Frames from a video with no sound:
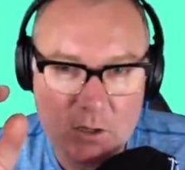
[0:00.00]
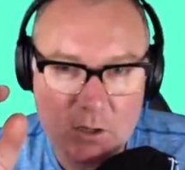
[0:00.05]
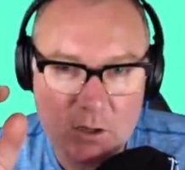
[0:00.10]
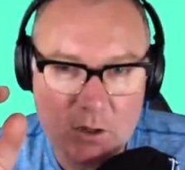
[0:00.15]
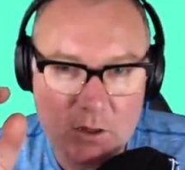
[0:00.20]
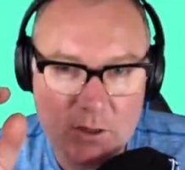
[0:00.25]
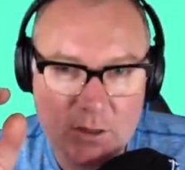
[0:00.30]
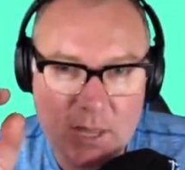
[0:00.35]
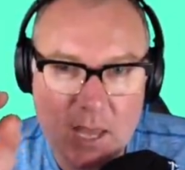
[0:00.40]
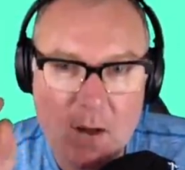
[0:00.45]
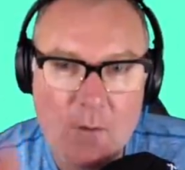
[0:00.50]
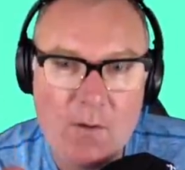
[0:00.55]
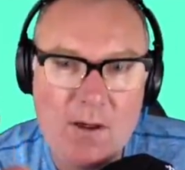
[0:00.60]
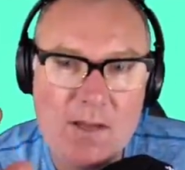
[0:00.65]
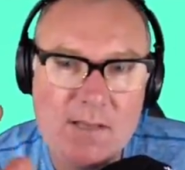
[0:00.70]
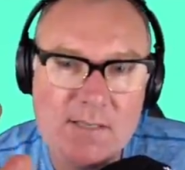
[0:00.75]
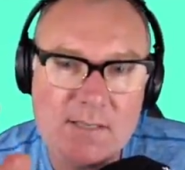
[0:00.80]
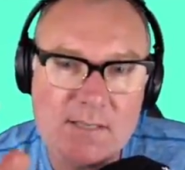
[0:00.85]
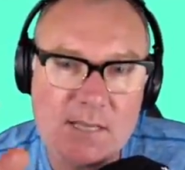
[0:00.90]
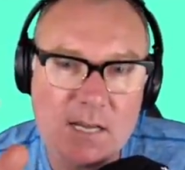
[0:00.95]
There
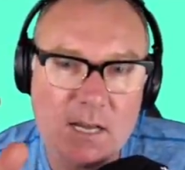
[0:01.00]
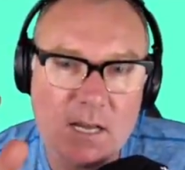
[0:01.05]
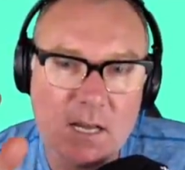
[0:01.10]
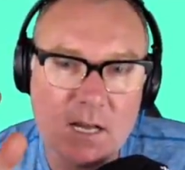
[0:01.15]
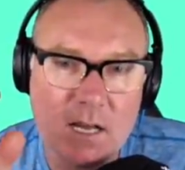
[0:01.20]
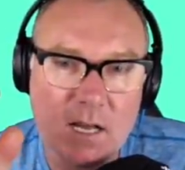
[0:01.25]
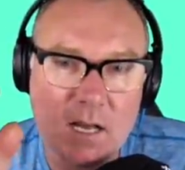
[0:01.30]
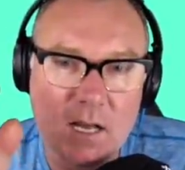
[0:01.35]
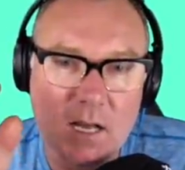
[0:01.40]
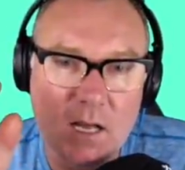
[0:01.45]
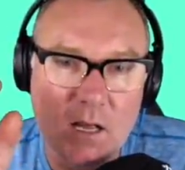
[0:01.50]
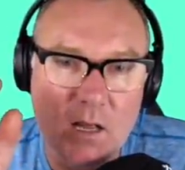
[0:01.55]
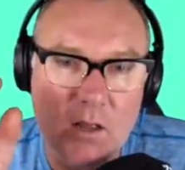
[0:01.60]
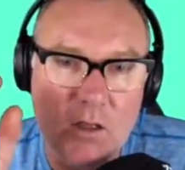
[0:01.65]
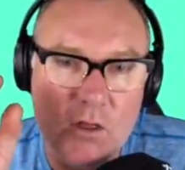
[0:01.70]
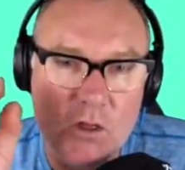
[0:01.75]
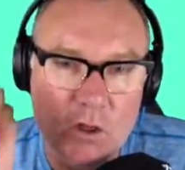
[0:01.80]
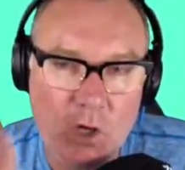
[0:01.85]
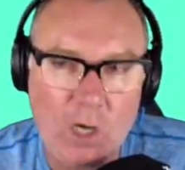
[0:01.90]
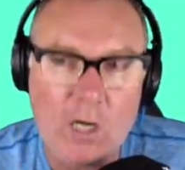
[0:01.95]
is
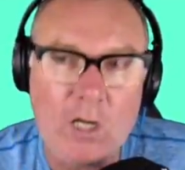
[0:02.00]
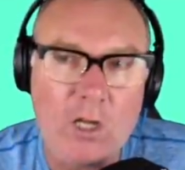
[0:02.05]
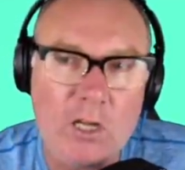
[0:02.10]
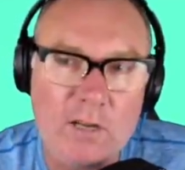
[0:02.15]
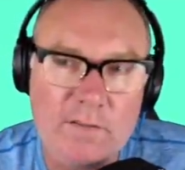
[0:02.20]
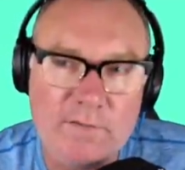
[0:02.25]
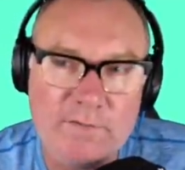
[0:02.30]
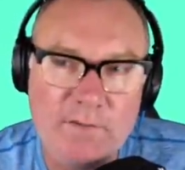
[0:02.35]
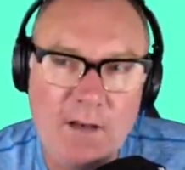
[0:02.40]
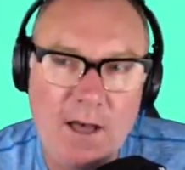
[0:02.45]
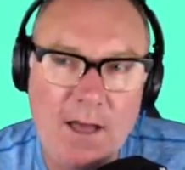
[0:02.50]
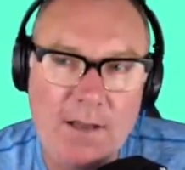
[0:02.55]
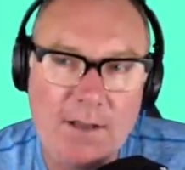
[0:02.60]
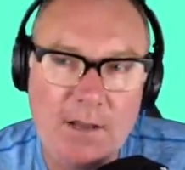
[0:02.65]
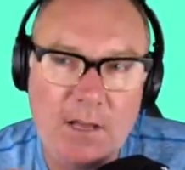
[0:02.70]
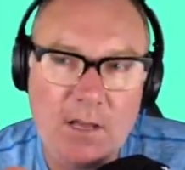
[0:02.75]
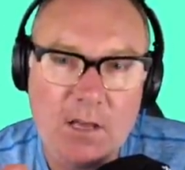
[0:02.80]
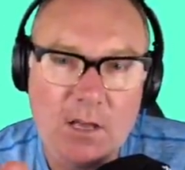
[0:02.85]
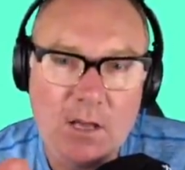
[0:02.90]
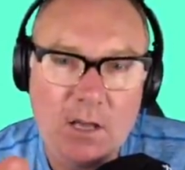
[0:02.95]
not a lot of
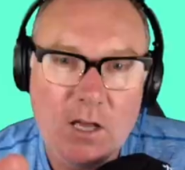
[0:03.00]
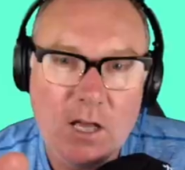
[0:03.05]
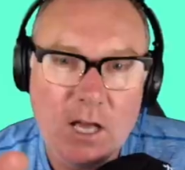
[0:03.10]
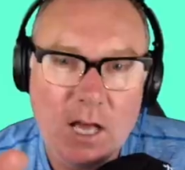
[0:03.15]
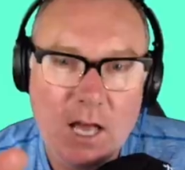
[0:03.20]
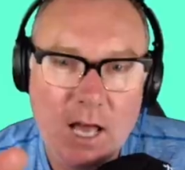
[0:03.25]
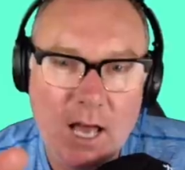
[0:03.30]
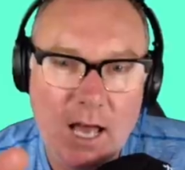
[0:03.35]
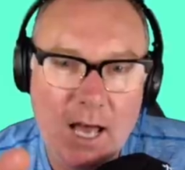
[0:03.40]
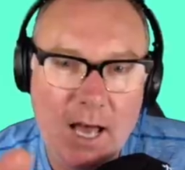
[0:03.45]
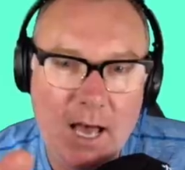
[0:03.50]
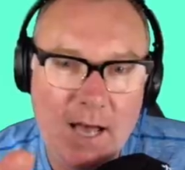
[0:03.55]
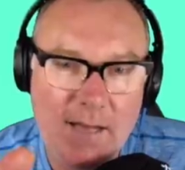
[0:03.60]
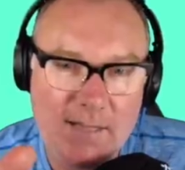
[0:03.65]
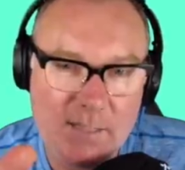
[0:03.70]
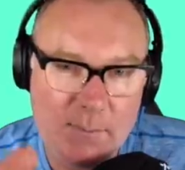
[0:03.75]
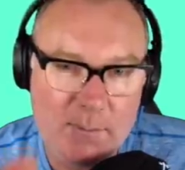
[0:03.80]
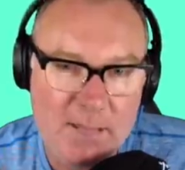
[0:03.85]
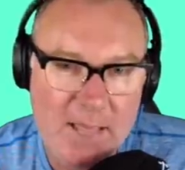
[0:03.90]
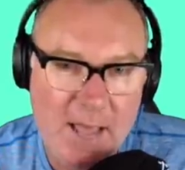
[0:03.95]
fun
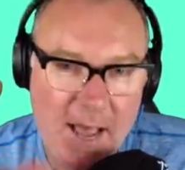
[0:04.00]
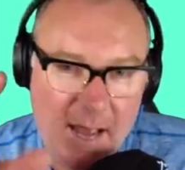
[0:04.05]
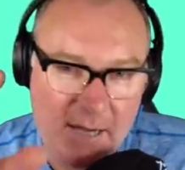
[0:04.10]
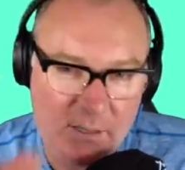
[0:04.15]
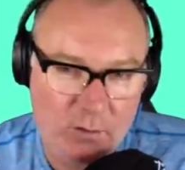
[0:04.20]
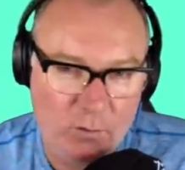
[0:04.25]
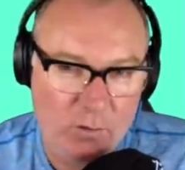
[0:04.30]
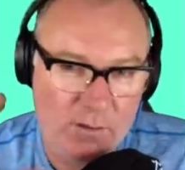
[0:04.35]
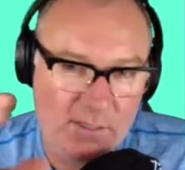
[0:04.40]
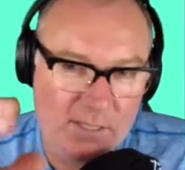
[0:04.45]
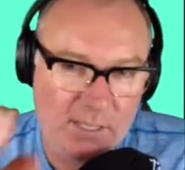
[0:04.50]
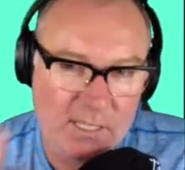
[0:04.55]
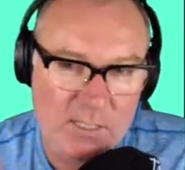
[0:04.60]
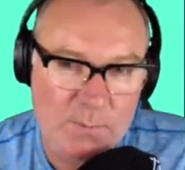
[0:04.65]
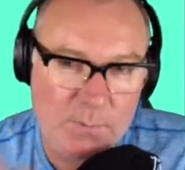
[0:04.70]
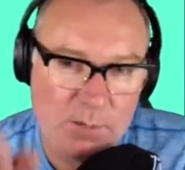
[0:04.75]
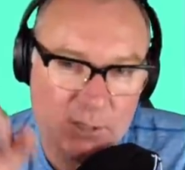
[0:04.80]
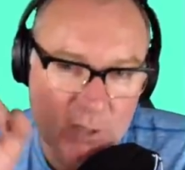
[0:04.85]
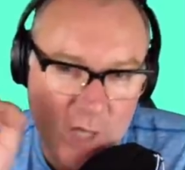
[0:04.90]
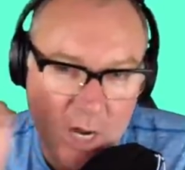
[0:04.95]
to be had crossing this
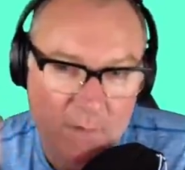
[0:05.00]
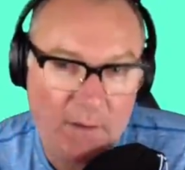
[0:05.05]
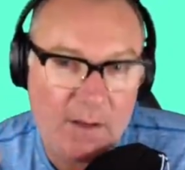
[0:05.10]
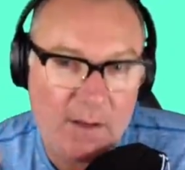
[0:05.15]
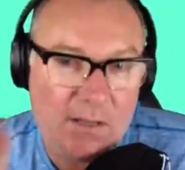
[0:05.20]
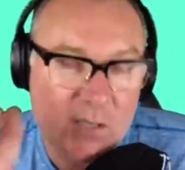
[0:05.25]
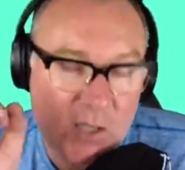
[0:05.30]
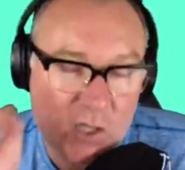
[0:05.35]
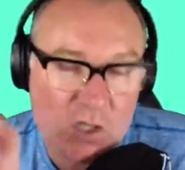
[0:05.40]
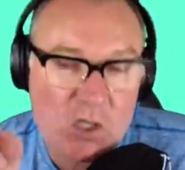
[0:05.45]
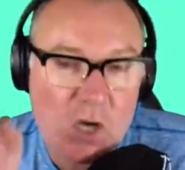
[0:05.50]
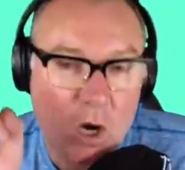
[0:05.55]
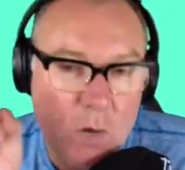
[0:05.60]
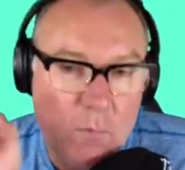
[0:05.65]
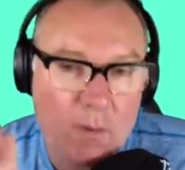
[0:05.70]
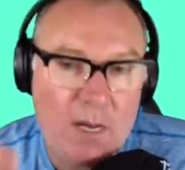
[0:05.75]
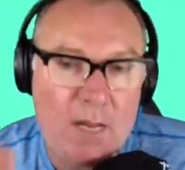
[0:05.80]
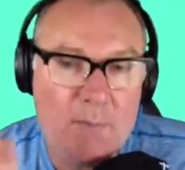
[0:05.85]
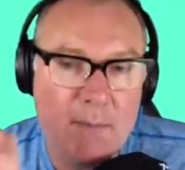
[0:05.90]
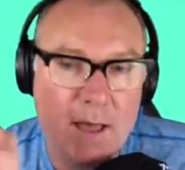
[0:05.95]
bridge. I've had so
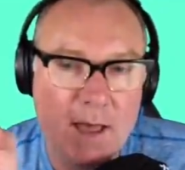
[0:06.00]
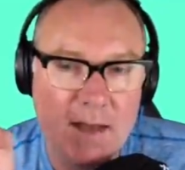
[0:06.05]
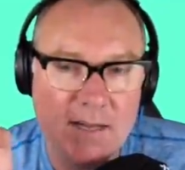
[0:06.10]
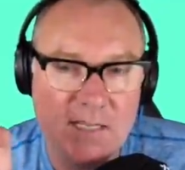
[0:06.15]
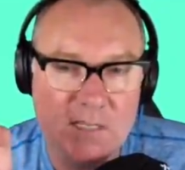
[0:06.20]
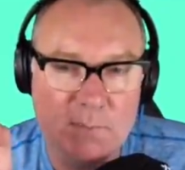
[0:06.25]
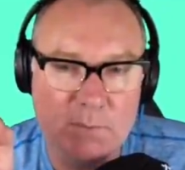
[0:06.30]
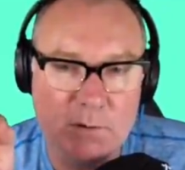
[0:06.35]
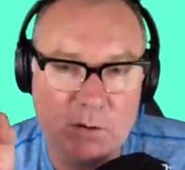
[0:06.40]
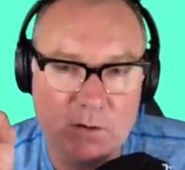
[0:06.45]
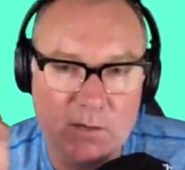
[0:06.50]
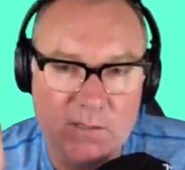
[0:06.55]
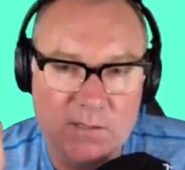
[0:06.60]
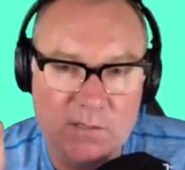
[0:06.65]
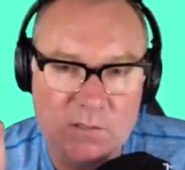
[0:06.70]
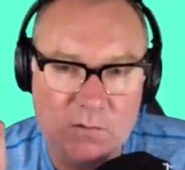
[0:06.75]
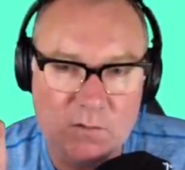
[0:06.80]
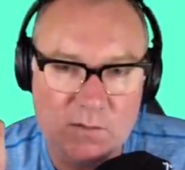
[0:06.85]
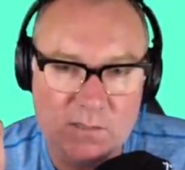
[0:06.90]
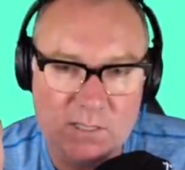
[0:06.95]
many bad experiences
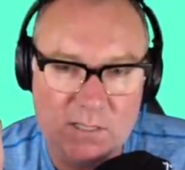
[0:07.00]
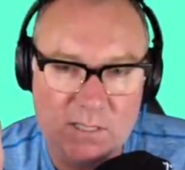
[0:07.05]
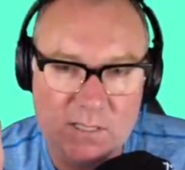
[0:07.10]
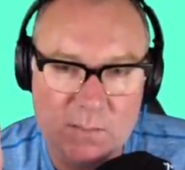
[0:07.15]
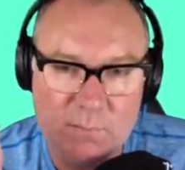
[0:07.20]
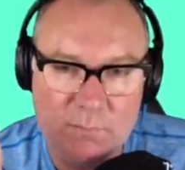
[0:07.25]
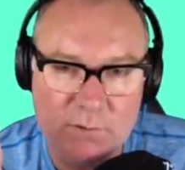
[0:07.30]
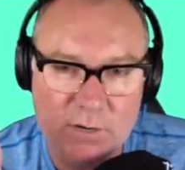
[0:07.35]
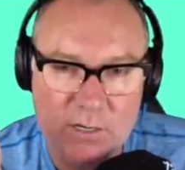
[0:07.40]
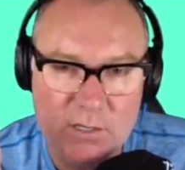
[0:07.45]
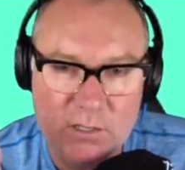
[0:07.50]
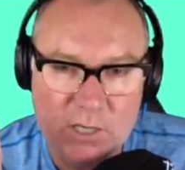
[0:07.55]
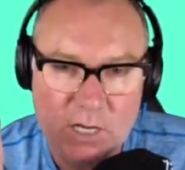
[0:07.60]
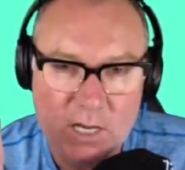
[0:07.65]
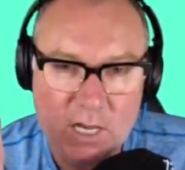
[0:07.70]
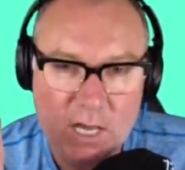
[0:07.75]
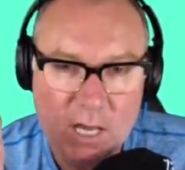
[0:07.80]
crossing this bridge.